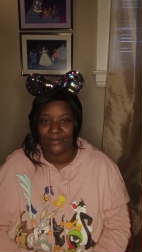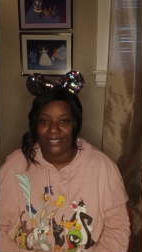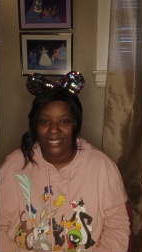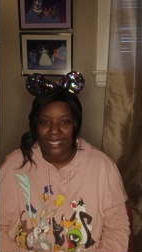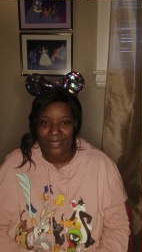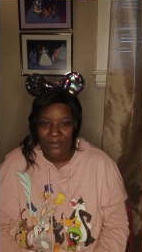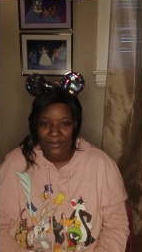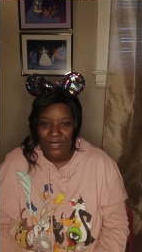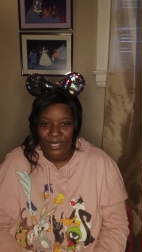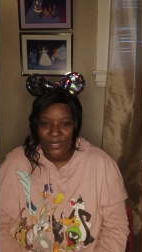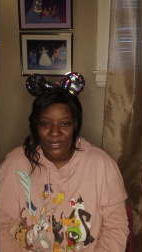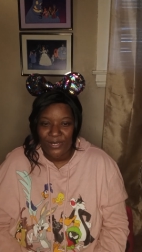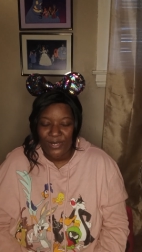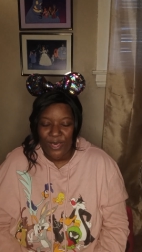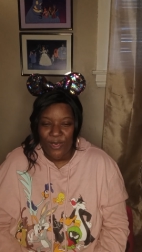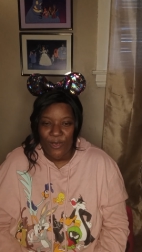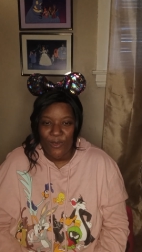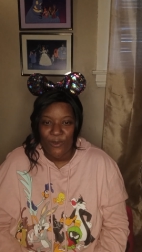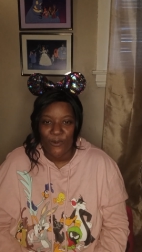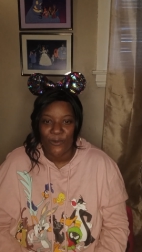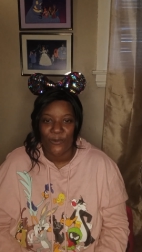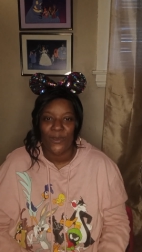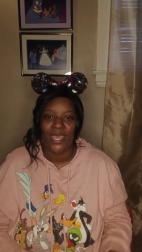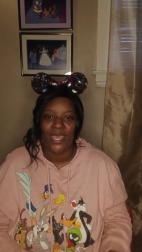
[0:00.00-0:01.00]
let me
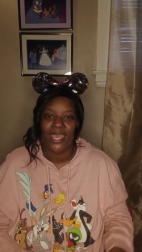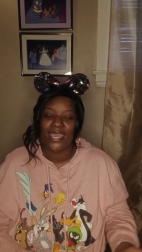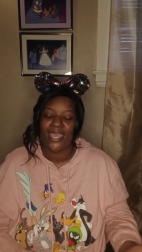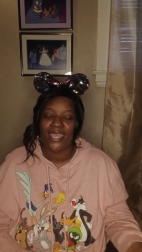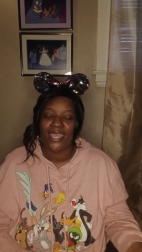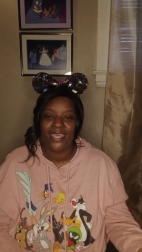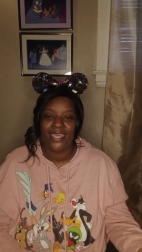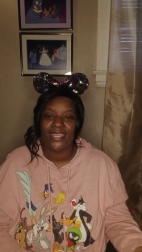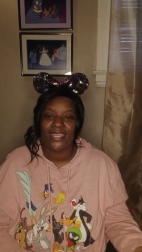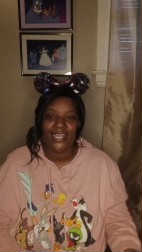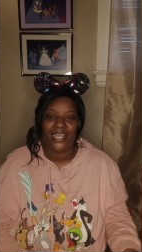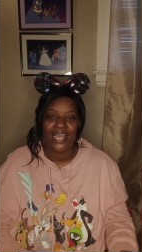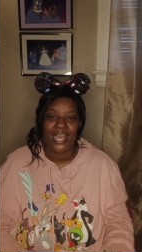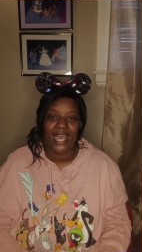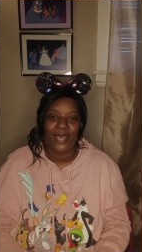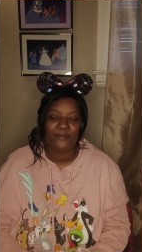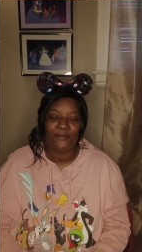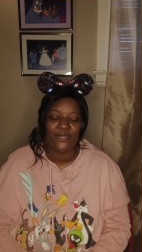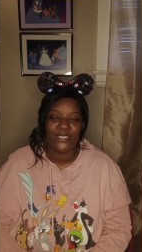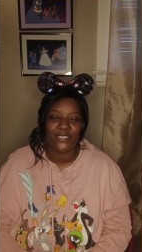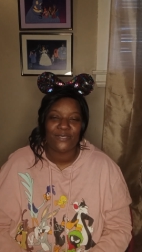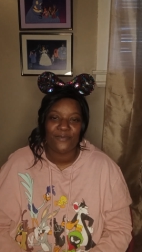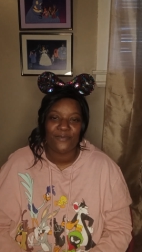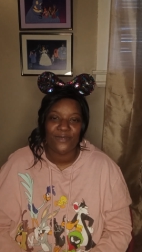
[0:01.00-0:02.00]
know in the
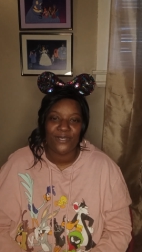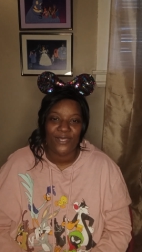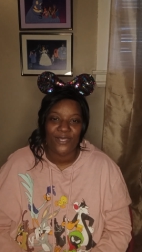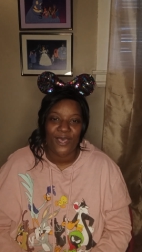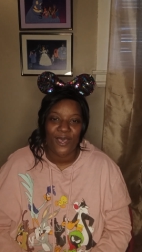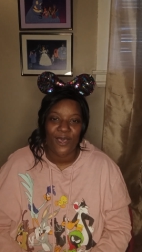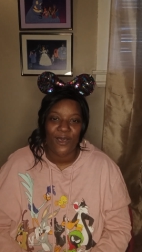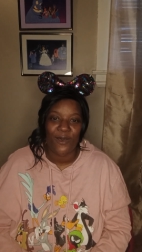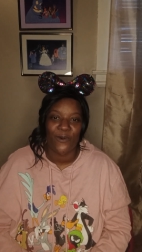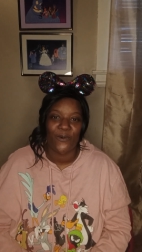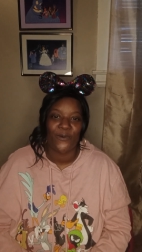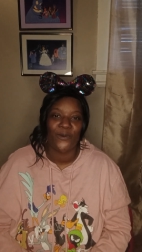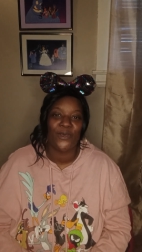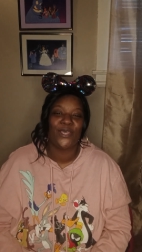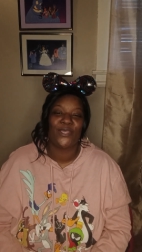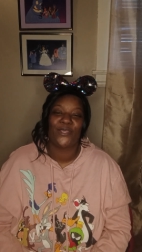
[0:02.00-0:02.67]
comments below.